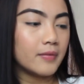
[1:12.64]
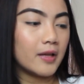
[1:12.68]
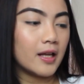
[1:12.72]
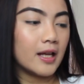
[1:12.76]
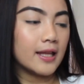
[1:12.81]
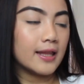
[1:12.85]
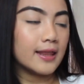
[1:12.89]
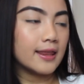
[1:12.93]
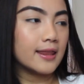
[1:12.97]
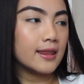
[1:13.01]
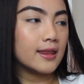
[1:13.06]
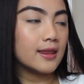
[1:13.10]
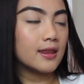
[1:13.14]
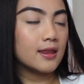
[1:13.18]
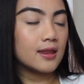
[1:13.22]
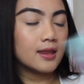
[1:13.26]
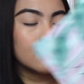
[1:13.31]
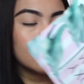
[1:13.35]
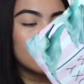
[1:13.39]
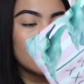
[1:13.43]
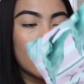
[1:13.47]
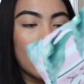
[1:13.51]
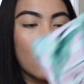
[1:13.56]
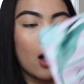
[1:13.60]
And
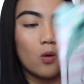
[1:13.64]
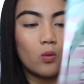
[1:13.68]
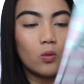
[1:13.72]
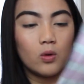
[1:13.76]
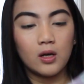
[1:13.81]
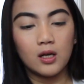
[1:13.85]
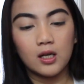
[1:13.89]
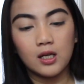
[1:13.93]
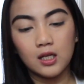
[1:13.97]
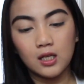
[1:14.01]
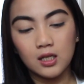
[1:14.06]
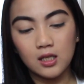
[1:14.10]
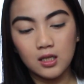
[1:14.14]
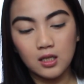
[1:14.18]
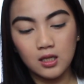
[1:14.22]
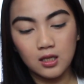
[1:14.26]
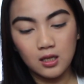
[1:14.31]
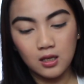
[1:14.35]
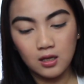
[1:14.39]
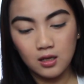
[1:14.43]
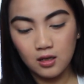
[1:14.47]
that one